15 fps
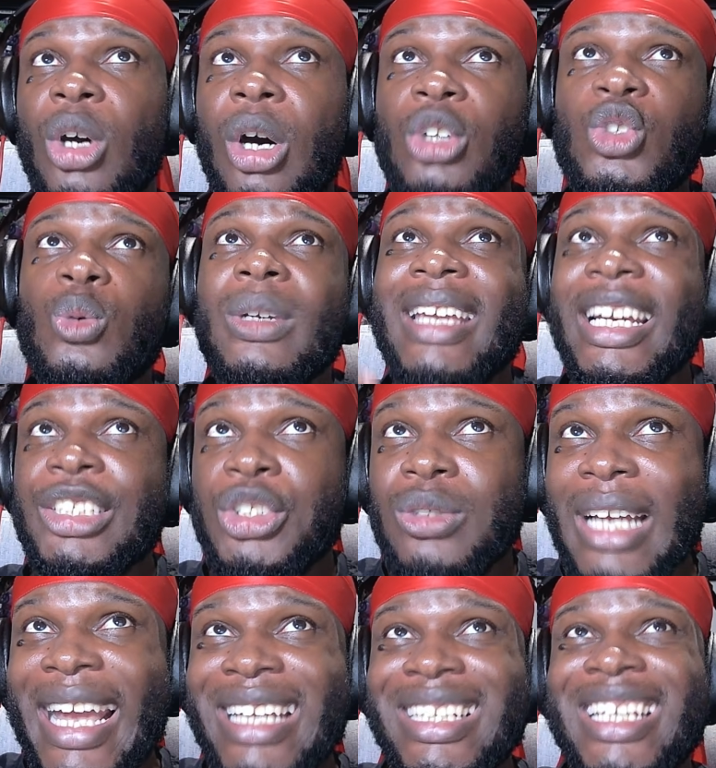also get
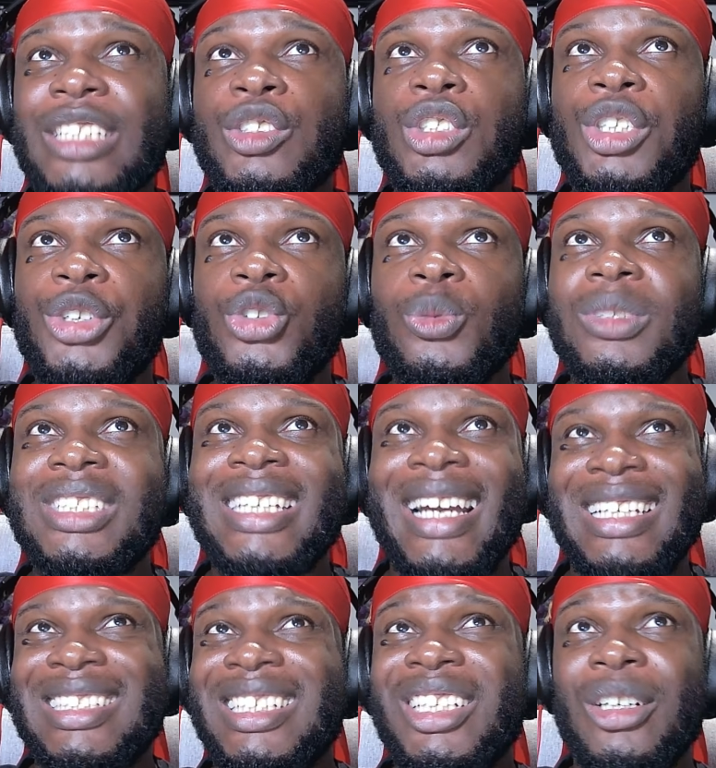your head in tune with the
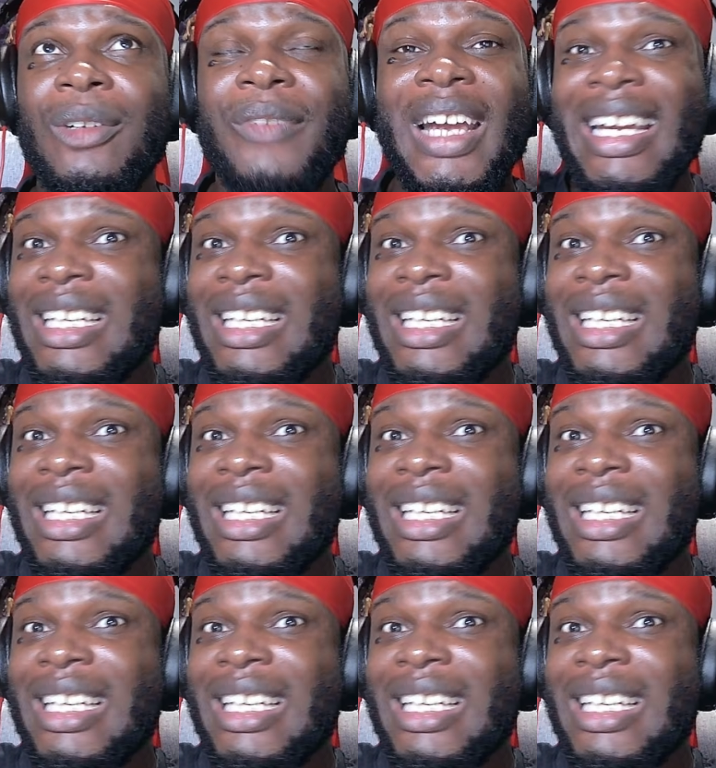idea of